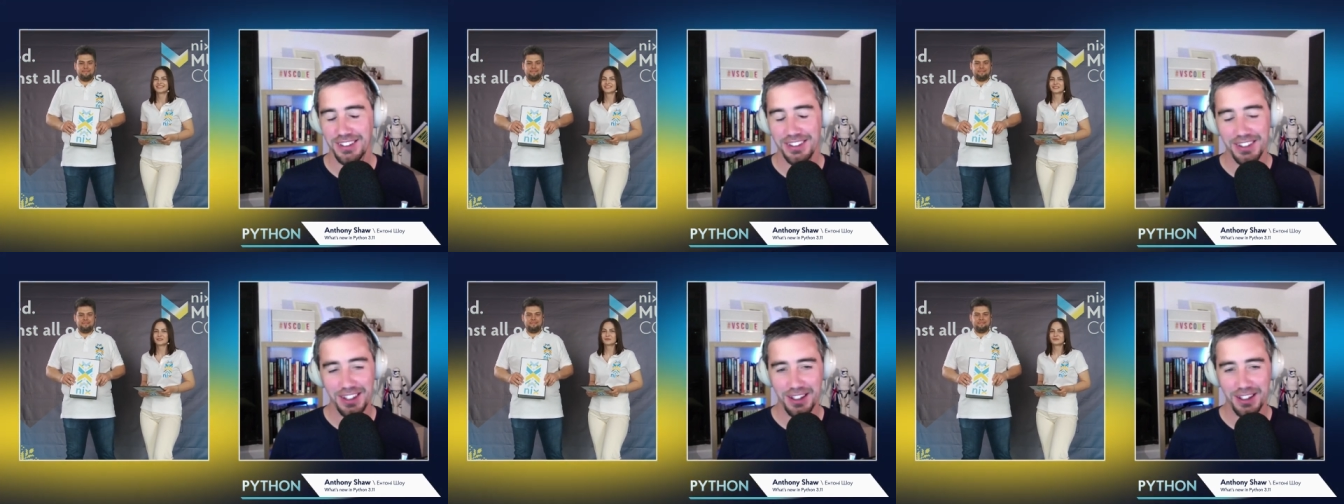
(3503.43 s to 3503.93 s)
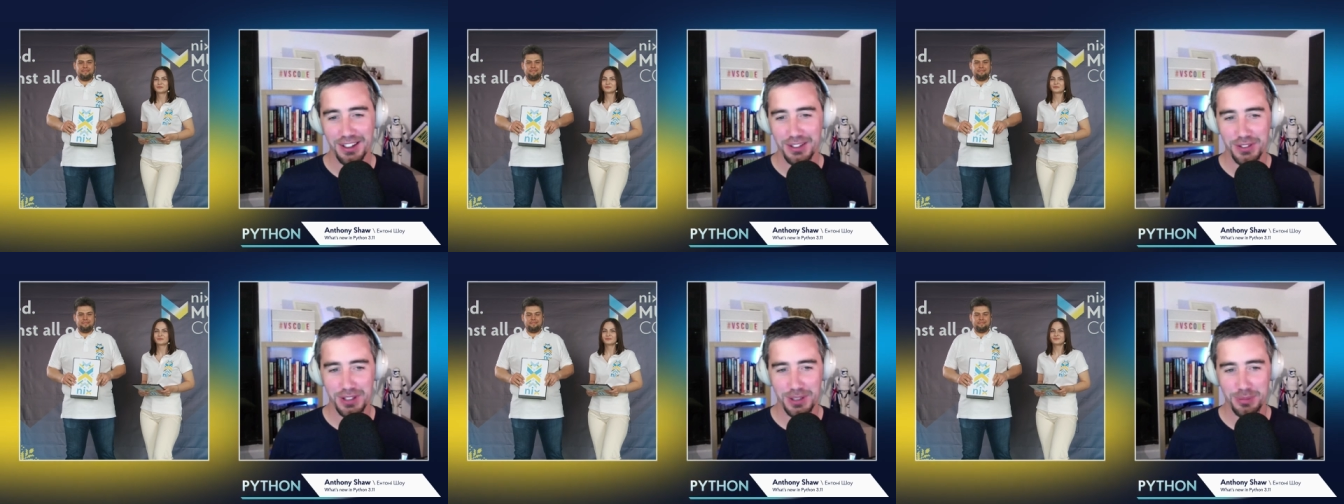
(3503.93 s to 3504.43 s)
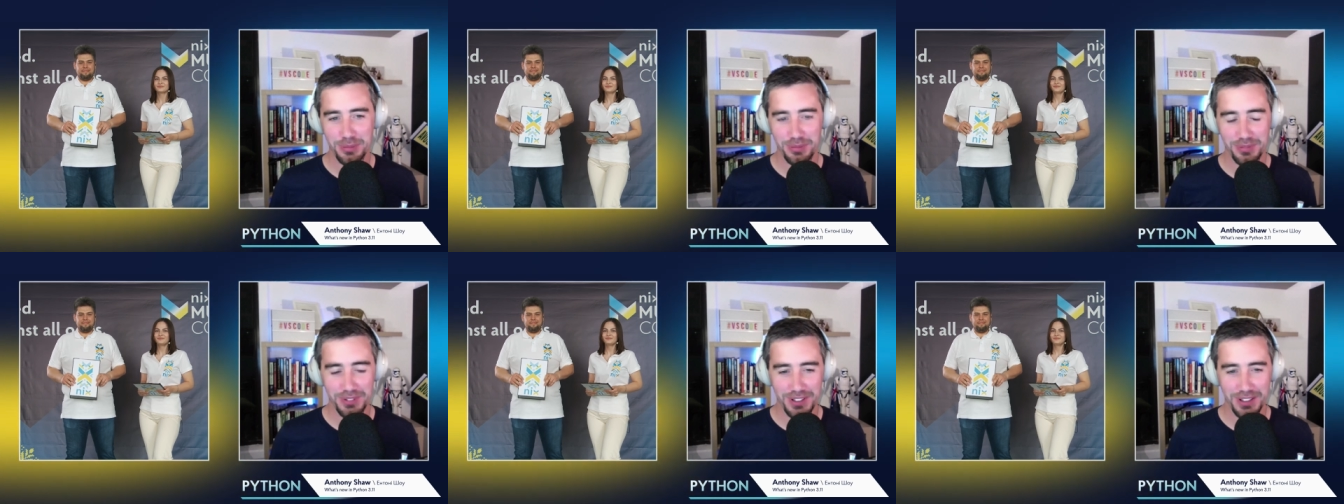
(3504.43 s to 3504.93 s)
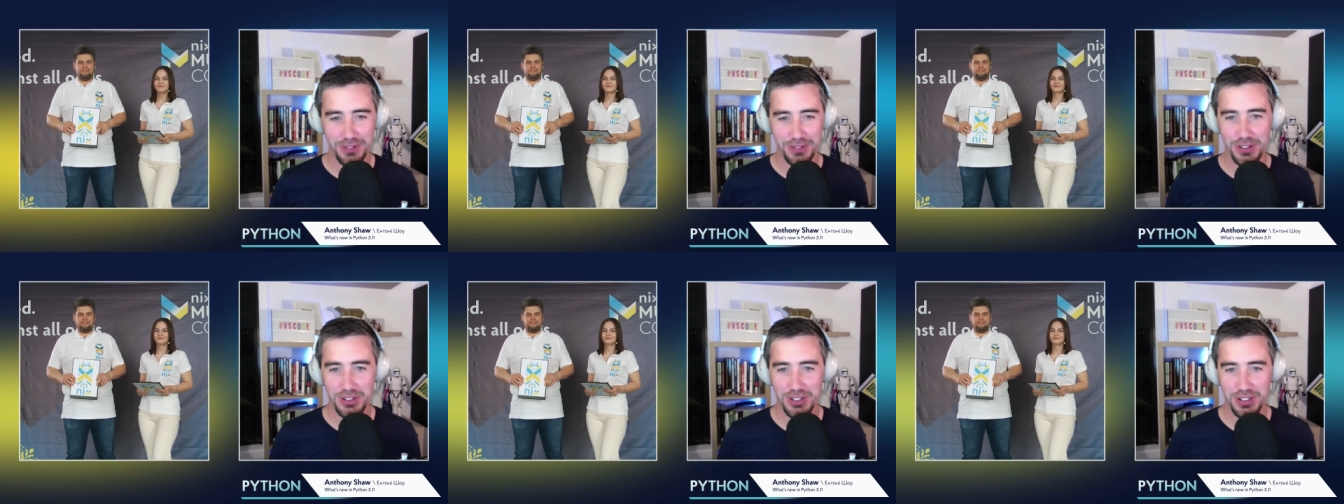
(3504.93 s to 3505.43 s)
Yeah, I'd love to come in the
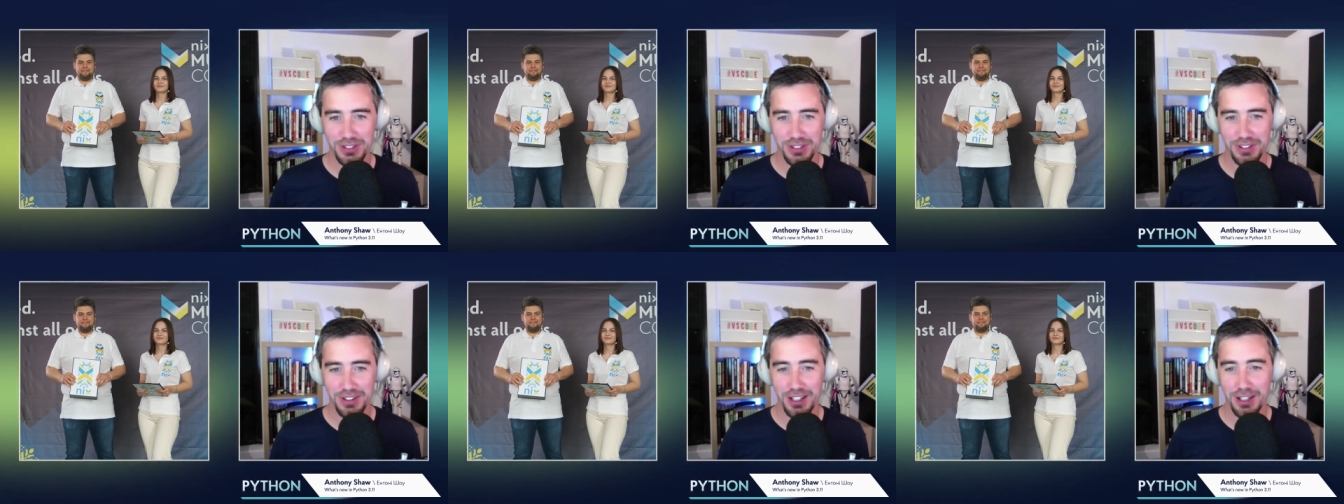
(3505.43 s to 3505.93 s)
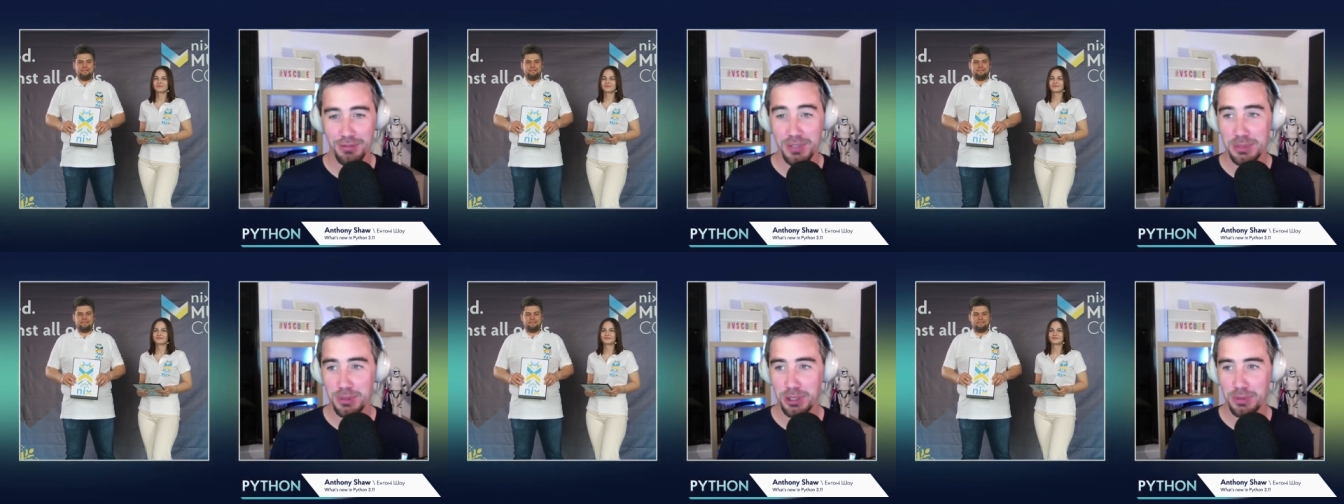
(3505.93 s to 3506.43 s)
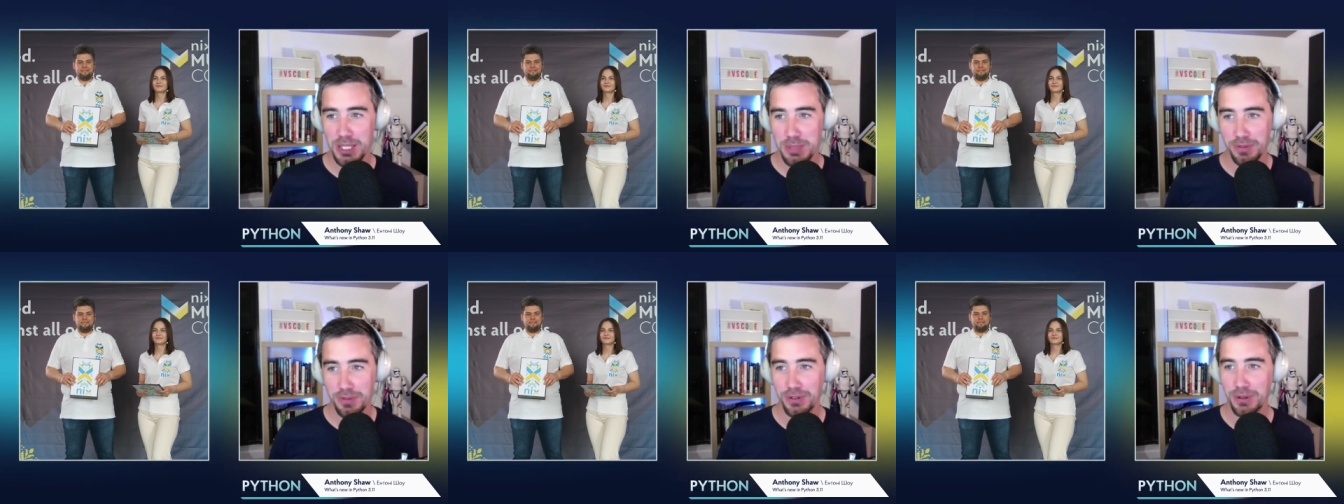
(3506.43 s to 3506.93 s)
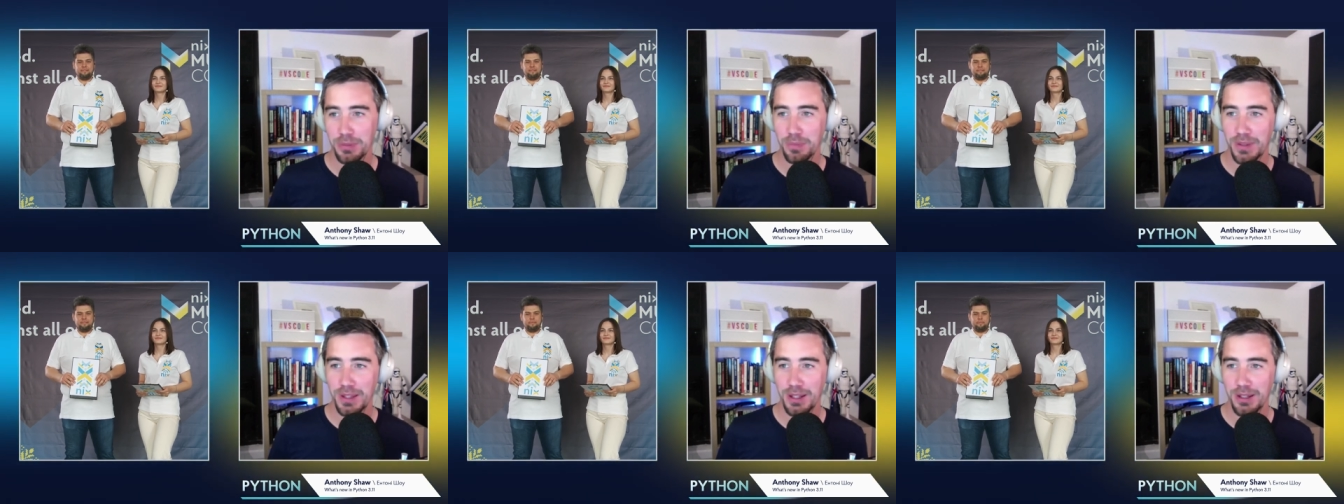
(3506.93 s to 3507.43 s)
future. Uh, I've been to Budapest before.
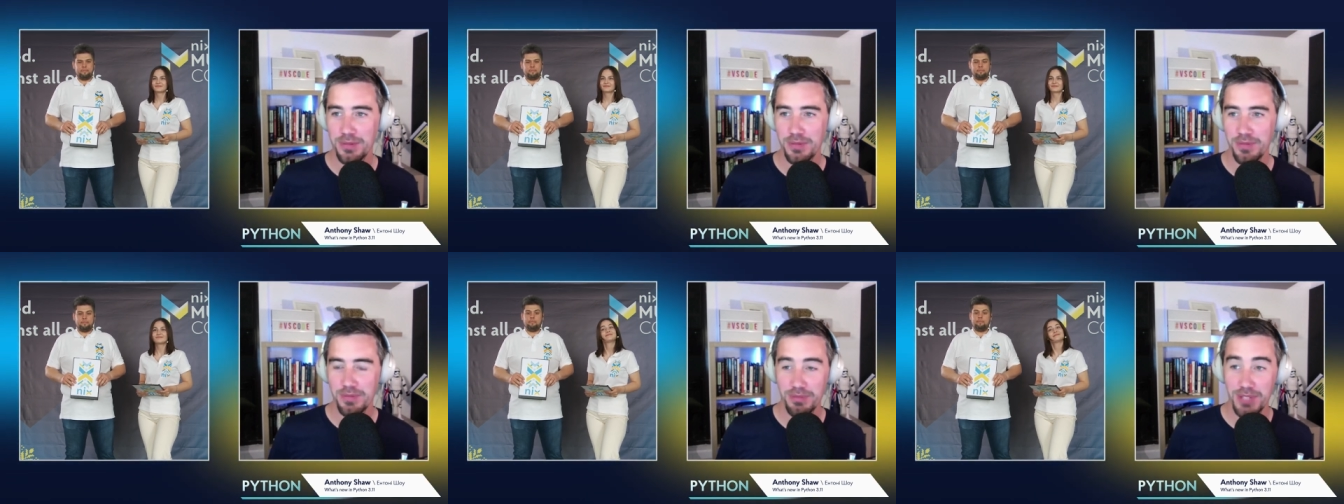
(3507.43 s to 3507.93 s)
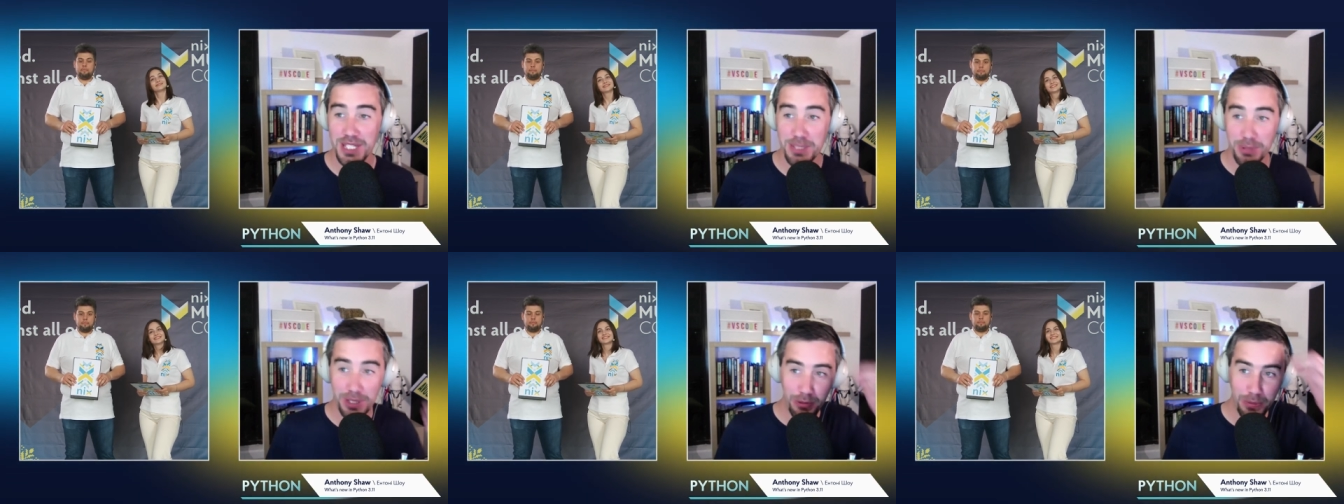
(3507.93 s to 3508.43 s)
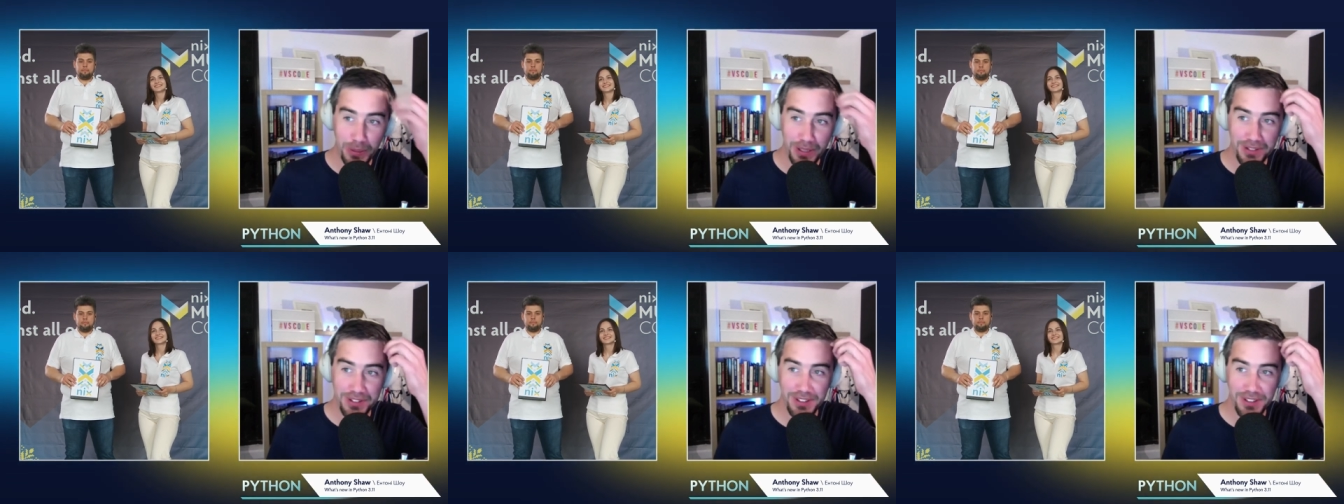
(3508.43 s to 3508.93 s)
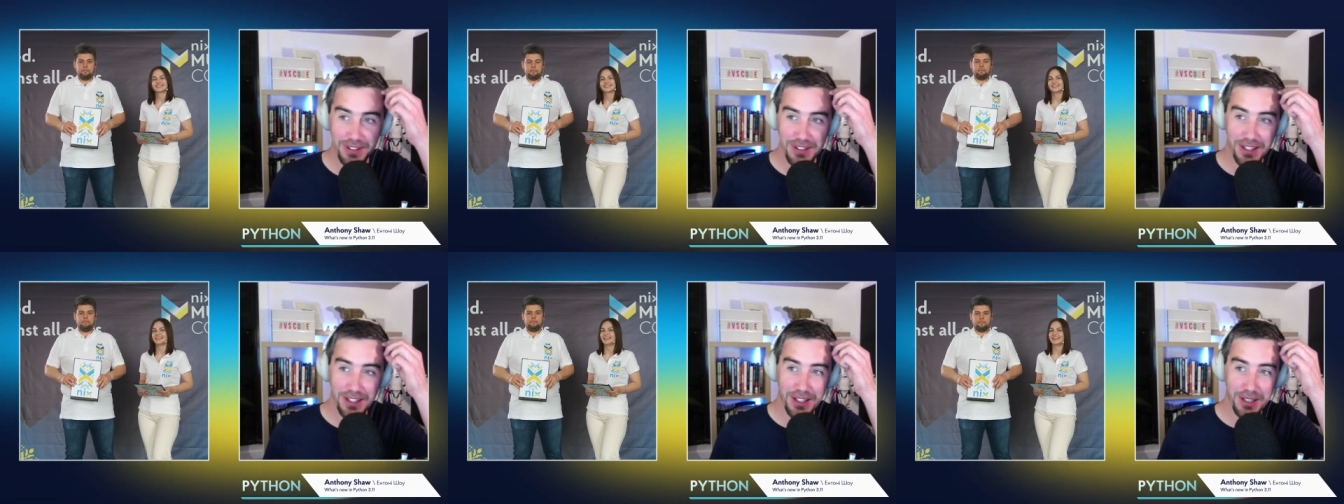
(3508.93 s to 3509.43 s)
Um, it's a beautiful place.
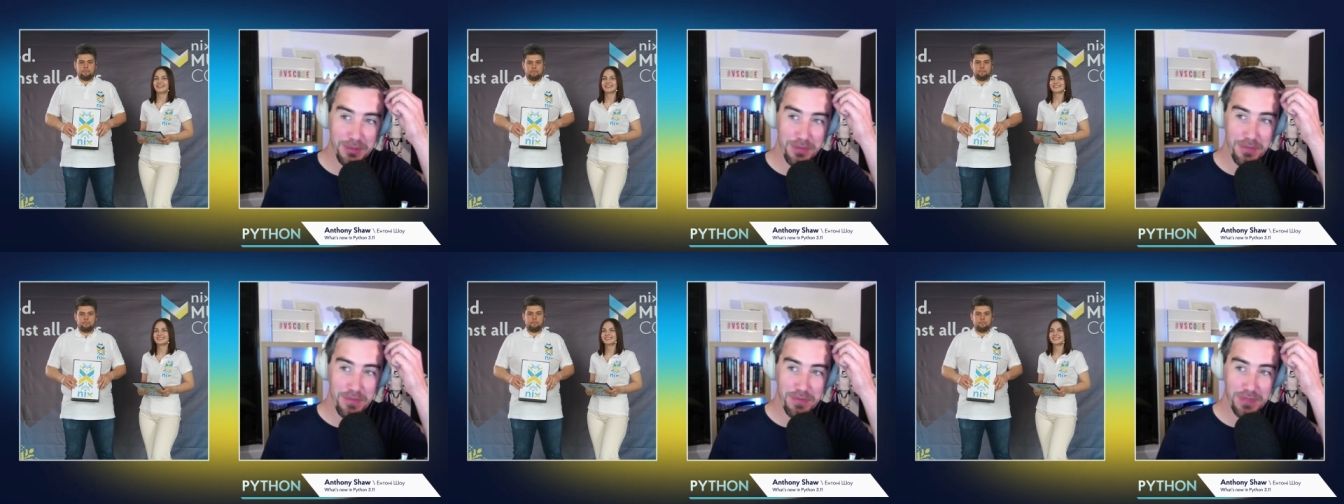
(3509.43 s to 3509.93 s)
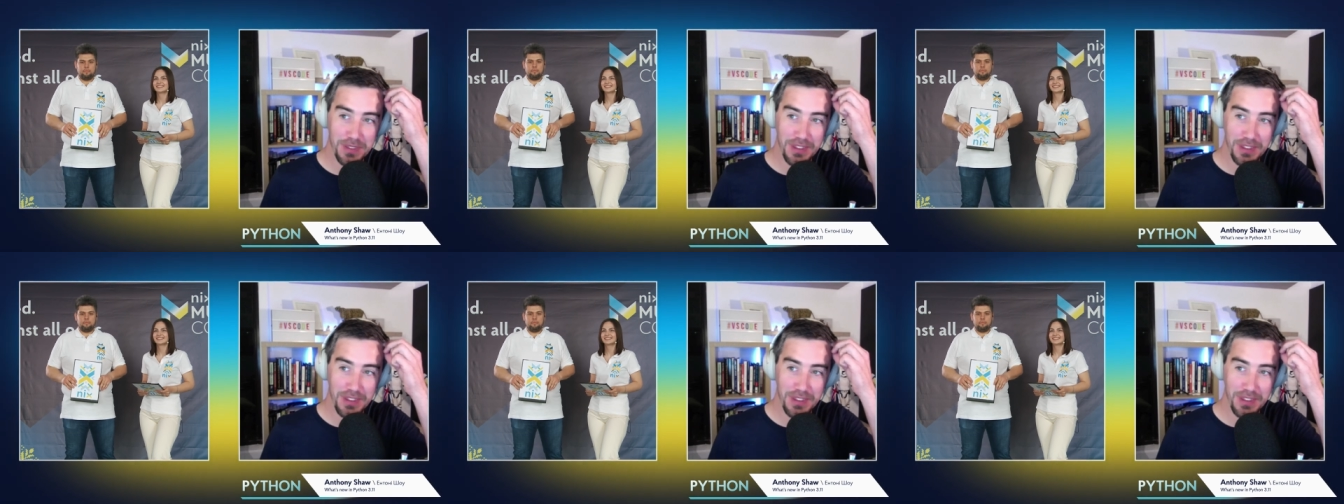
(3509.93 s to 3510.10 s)
Um, it is.